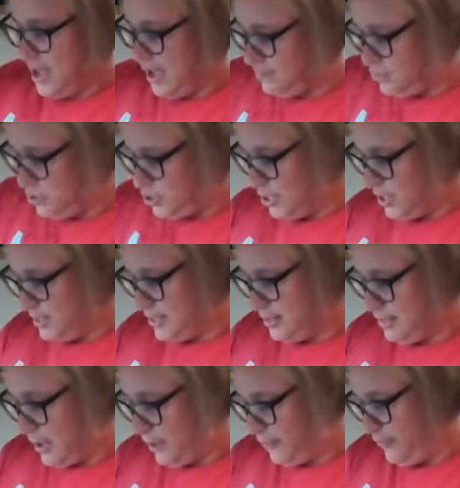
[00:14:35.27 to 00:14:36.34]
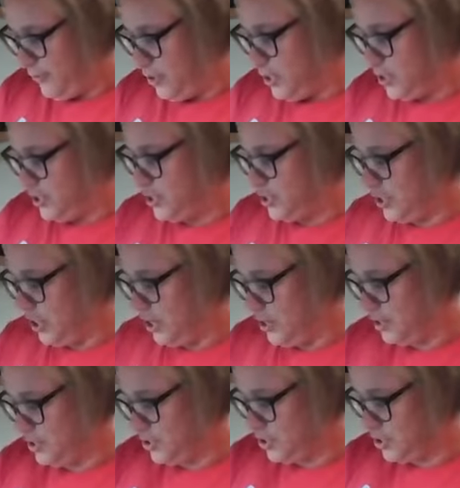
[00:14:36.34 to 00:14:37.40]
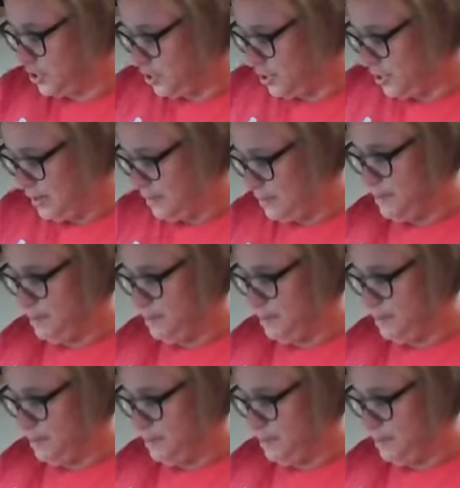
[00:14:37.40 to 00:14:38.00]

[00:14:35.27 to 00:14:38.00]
I'm just about finished stirring